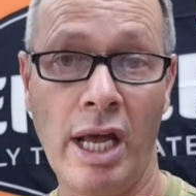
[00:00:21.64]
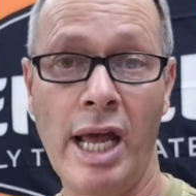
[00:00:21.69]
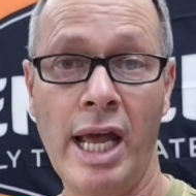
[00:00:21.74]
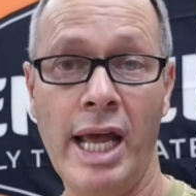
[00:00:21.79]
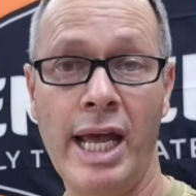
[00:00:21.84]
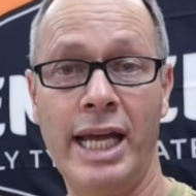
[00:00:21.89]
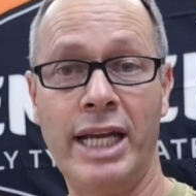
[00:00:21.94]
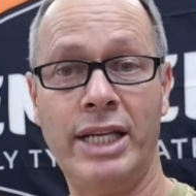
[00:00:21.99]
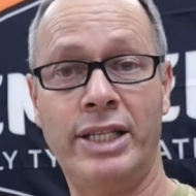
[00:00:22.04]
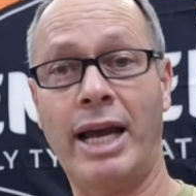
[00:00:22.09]

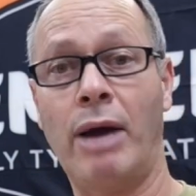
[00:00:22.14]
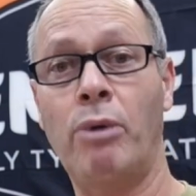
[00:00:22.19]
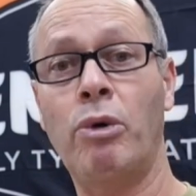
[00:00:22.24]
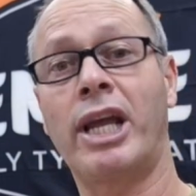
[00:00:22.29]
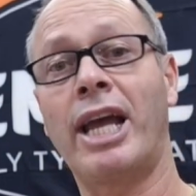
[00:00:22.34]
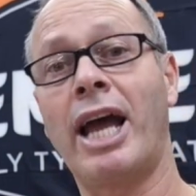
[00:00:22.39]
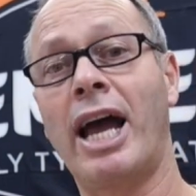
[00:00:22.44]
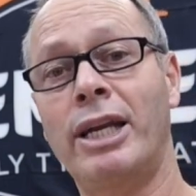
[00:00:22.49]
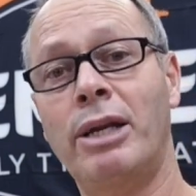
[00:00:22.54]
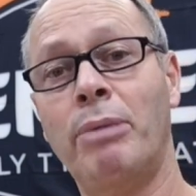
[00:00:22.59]
It's our
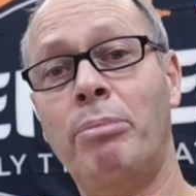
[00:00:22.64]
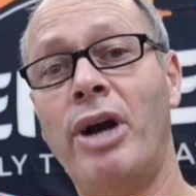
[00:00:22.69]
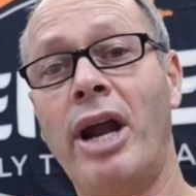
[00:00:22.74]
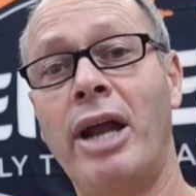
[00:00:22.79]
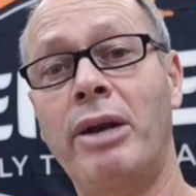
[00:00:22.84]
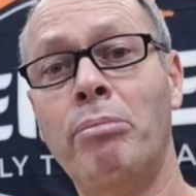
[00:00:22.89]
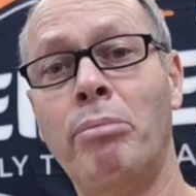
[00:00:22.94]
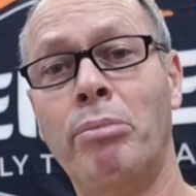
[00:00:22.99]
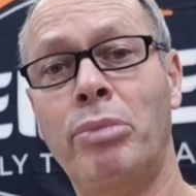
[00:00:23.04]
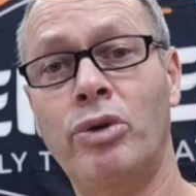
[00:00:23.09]
kind of bread
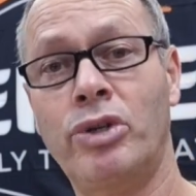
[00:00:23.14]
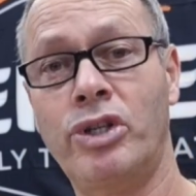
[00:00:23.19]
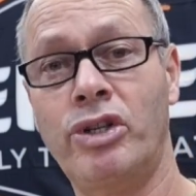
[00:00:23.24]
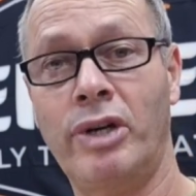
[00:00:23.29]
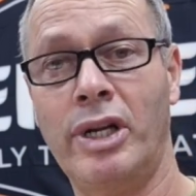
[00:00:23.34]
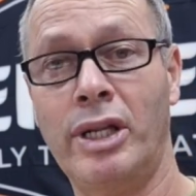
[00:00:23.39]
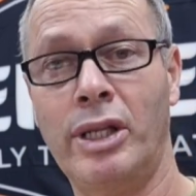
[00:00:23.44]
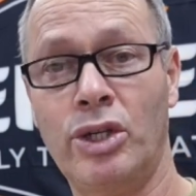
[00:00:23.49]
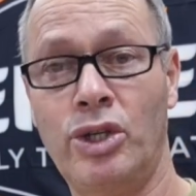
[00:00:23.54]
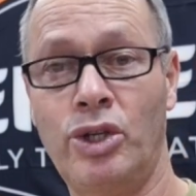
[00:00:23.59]
and butter
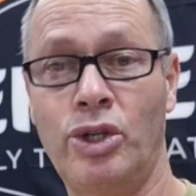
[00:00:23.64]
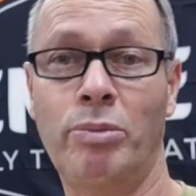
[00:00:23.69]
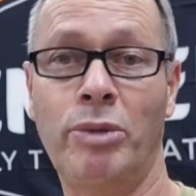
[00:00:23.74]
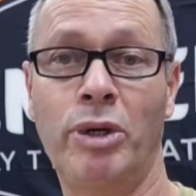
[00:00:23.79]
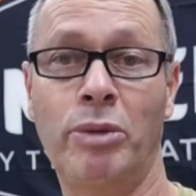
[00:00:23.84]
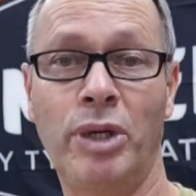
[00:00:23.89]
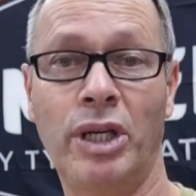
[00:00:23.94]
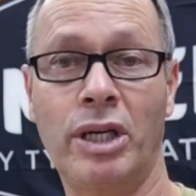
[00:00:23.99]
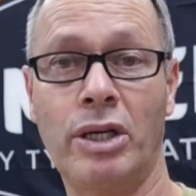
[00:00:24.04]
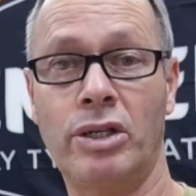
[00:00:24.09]
in the summer,
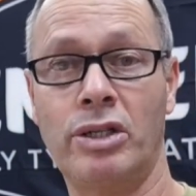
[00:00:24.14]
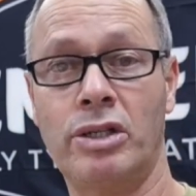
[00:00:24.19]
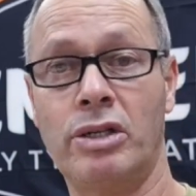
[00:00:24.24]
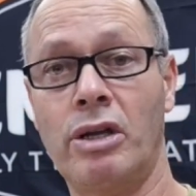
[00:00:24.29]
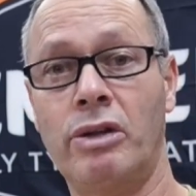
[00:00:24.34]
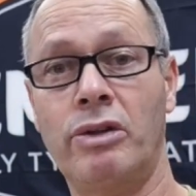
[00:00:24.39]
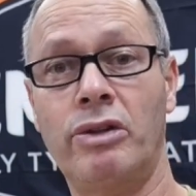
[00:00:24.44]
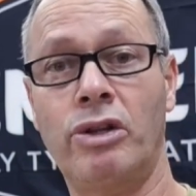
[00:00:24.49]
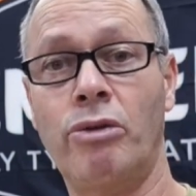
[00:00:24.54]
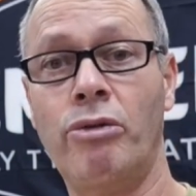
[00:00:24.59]
because
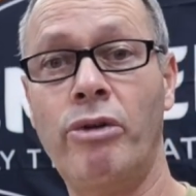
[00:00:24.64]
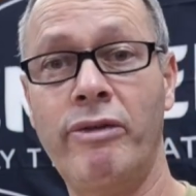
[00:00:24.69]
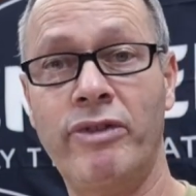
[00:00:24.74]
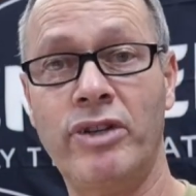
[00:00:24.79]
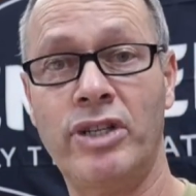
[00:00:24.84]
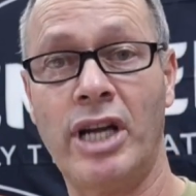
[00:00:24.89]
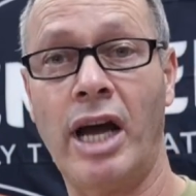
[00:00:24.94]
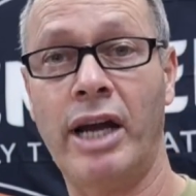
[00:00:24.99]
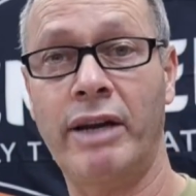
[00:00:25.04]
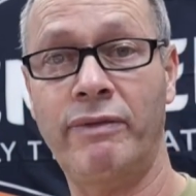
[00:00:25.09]
the rivers
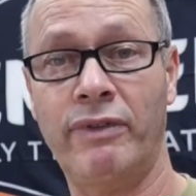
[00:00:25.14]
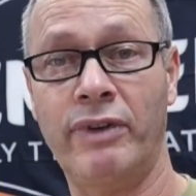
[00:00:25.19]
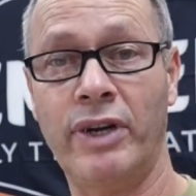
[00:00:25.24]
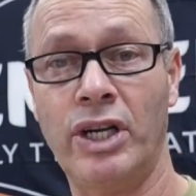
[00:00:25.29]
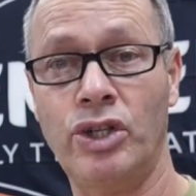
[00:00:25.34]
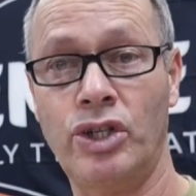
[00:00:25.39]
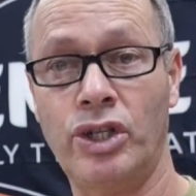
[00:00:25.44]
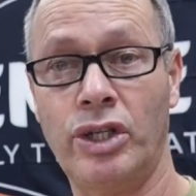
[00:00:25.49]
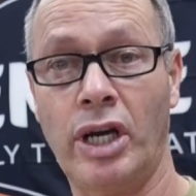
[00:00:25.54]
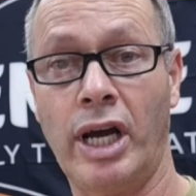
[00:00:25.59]
I
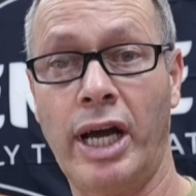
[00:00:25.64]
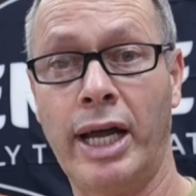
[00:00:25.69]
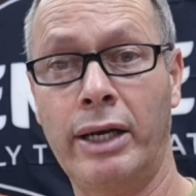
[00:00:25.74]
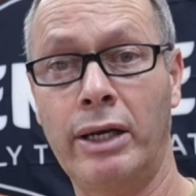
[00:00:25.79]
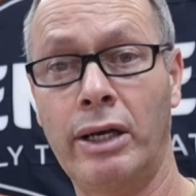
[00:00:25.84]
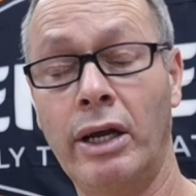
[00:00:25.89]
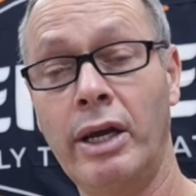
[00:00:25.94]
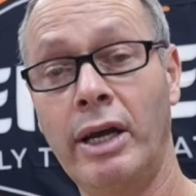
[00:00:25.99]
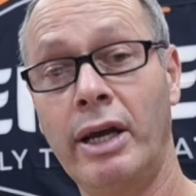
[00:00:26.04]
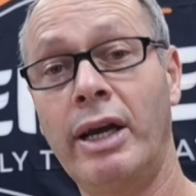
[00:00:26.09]
fish, and
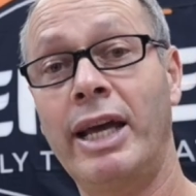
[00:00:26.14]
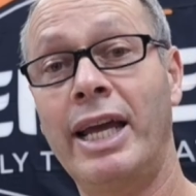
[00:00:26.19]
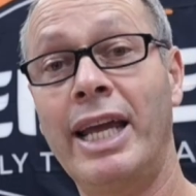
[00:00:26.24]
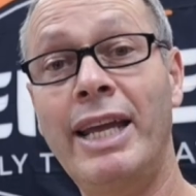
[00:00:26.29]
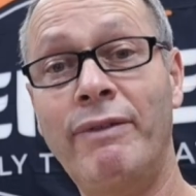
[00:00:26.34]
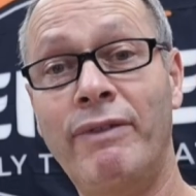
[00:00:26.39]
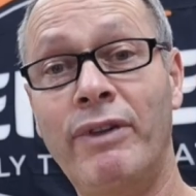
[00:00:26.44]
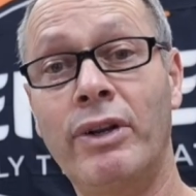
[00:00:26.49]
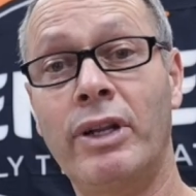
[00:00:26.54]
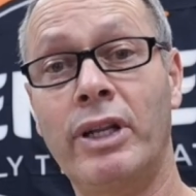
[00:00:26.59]

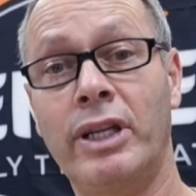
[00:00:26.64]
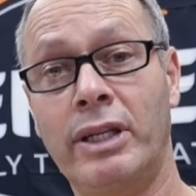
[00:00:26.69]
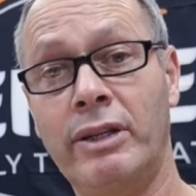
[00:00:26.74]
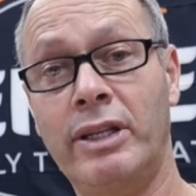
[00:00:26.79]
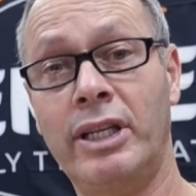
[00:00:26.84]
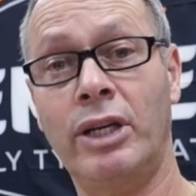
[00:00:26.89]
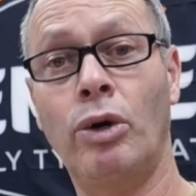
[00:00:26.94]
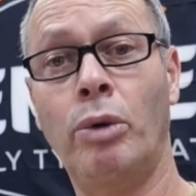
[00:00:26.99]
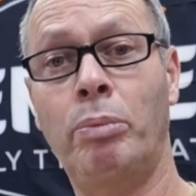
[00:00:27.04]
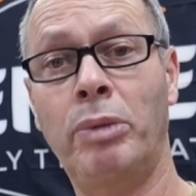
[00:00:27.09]
even
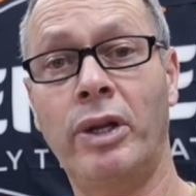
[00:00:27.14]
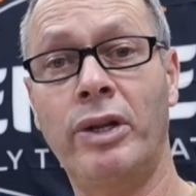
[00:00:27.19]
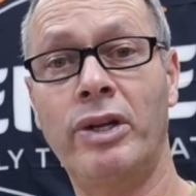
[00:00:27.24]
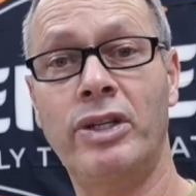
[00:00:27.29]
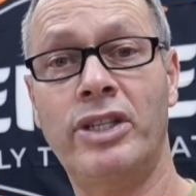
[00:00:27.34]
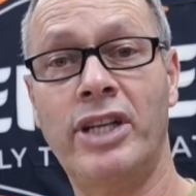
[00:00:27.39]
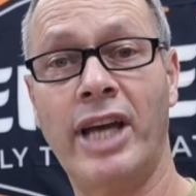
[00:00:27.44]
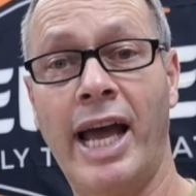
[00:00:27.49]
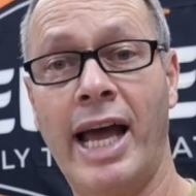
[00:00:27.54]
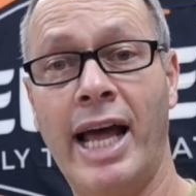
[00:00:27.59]
the upland
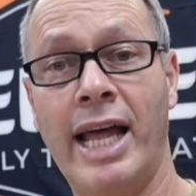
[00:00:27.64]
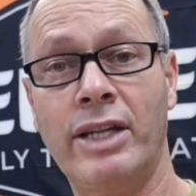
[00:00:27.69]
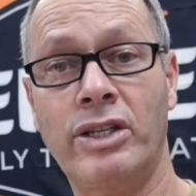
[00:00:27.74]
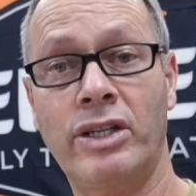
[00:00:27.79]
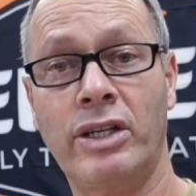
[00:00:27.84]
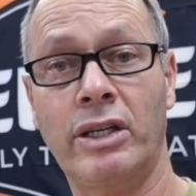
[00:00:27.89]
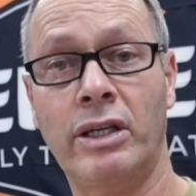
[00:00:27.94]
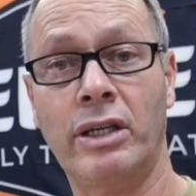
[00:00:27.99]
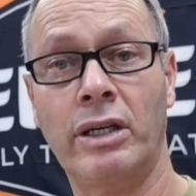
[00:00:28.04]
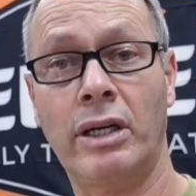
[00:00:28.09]
tarns
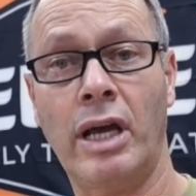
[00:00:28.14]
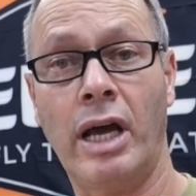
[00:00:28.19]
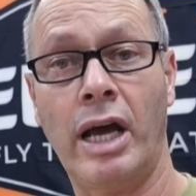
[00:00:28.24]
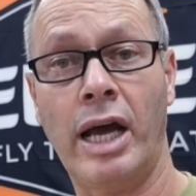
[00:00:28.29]
and